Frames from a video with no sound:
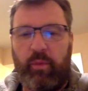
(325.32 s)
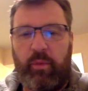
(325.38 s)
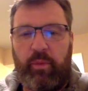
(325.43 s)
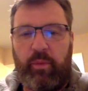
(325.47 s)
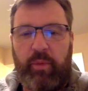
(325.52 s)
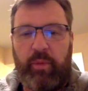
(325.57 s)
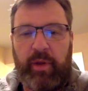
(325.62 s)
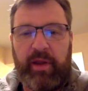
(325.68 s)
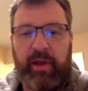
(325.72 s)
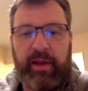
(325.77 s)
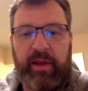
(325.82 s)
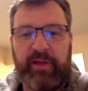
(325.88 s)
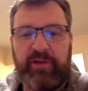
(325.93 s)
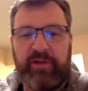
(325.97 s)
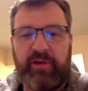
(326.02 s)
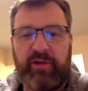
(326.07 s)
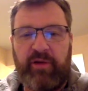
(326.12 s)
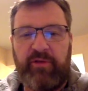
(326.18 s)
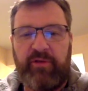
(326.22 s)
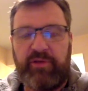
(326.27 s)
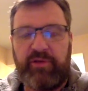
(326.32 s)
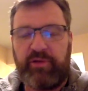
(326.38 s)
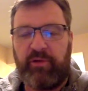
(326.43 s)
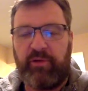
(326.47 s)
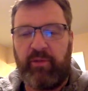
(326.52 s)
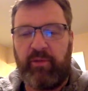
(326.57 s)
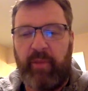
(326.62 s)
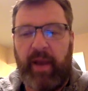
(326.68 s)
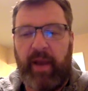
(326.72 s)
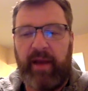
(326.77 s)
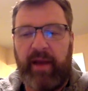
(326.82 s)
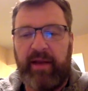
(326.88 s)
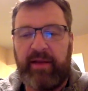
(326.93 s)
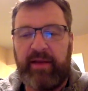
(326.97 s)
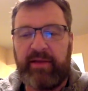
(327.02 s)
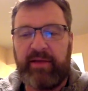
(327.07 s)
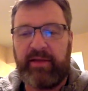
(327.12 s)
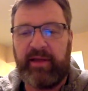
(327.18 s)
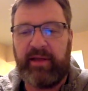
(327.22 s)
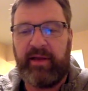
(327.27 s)
it serves to remind
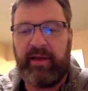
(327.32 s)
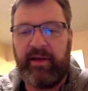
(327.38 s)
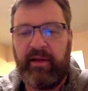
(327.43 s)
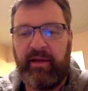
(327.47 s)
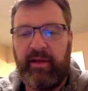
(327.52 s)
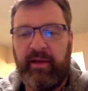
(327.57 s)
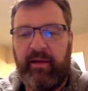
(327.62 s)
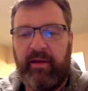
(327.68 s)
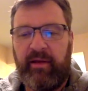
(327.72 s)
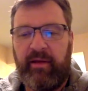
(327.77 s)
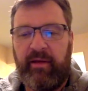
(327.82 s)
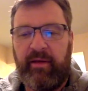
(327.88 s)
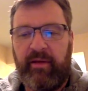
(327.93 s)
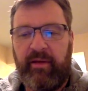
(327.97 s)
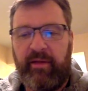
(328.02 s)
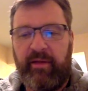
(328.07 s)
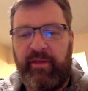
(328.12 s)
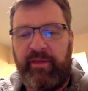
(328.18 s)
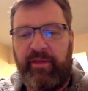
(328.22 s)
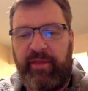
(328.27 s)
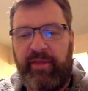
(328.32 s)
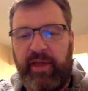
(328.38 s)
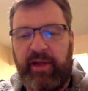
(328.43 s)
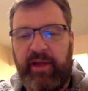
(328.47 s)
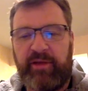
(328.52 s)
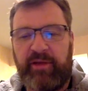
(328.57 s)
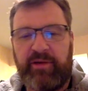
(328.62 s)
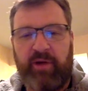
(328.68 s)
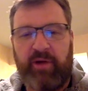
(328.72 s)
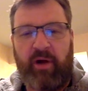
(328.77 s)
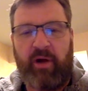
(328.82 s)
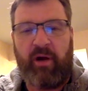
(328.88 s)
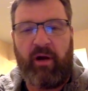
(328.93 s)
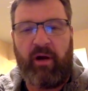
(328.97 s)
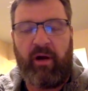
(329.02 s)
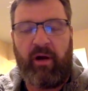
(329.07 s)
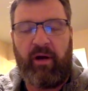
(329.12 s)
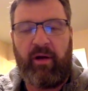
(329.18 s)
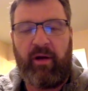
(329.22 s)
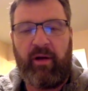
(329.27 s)
us that things
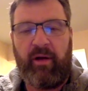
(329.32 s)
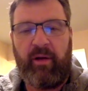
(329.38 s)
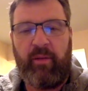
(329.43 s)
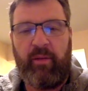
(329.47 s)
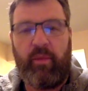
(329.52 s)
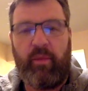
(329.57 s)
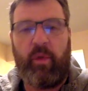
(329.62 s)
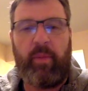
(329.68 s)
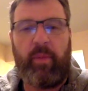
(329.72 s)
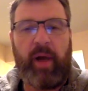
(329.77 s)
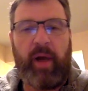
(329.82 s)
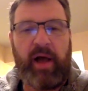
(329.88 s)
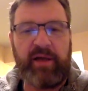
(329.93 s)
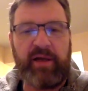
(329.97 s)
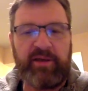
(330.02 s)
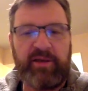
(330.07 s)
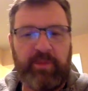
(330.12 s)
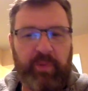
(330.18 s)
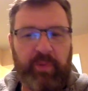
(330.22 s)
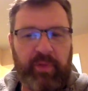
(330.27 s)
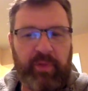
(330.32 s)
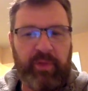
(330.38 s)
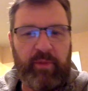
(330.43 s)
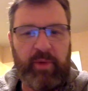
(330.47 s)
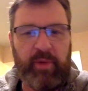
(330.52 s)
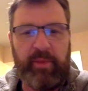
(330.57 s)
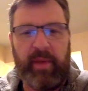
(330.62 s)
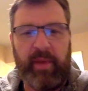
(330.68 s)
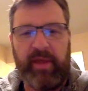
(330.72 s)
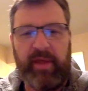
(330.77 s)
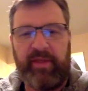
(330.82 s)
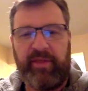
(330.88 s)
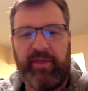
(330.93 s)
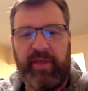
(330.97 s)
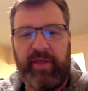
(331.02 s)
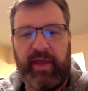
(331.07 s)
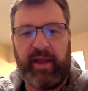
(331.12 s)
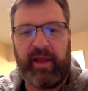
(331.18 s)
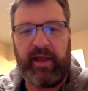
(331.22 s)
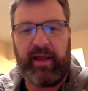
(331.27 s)
are more possible than we may
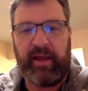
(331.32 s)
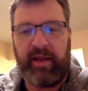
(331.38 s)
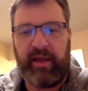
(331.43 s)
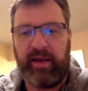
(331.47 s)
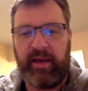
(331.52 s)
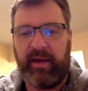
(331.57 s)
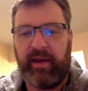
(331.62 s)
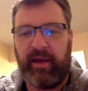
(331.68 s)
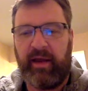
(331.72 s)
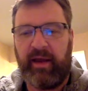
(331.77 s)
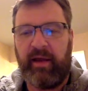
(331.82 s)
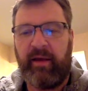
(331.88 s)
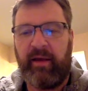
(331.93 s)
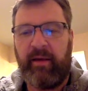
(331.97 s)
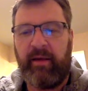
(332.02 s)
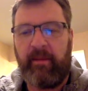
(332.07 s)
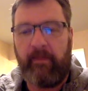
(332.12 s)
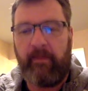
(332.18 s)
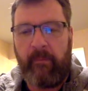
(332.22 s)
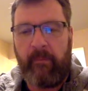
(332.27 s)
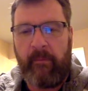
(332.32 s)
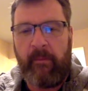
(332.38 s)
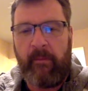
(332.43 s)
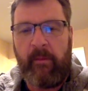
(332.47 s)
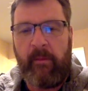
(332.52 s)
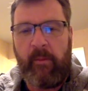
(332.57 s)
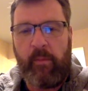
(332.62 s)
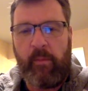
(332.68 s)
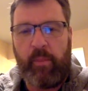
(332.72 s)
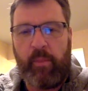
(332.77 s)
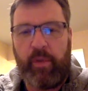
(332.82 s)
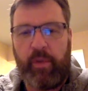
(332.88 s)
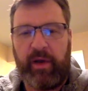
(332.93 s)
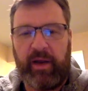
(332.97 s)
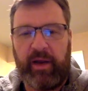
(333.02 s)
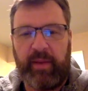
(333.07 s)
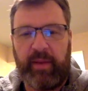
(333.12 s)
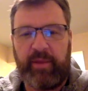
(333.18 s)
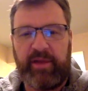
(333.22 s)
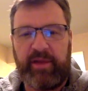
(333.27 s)
think, and
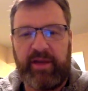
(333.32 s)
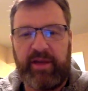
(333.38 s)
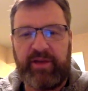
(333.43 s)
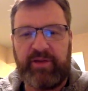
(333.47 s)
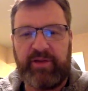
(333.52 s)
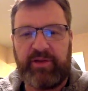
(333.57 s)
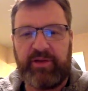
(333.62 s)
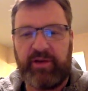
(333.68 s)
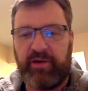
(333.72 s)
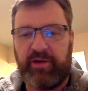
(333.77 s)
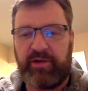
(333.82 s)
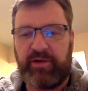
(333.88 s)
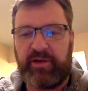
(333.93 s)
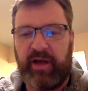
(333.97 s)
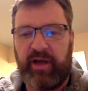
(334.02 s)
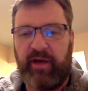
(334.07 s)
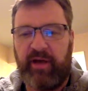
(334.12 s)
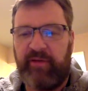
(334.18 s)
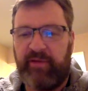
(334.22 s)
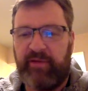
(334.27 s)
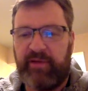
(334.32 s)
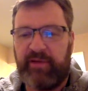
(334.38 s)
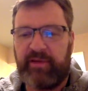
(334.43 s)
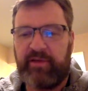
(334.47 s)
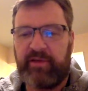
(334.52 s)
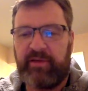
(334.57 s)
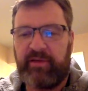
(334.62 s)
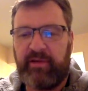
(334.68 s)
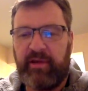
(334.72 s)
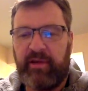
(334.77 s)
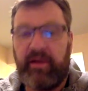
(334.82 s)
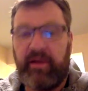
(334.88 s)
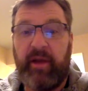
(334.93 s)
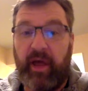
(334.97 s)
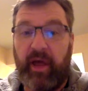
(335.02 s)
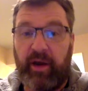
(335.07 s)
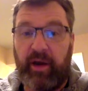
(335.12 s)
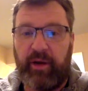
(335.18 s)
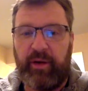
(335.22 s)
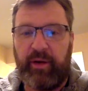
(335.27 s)
putting limitations on yourself is
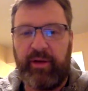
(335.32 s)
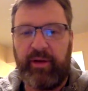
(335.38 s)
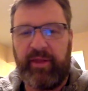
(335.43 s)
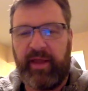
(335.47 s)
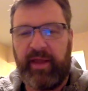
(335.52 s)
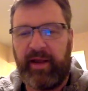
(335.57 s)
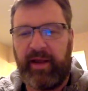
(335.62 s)
not a good thing.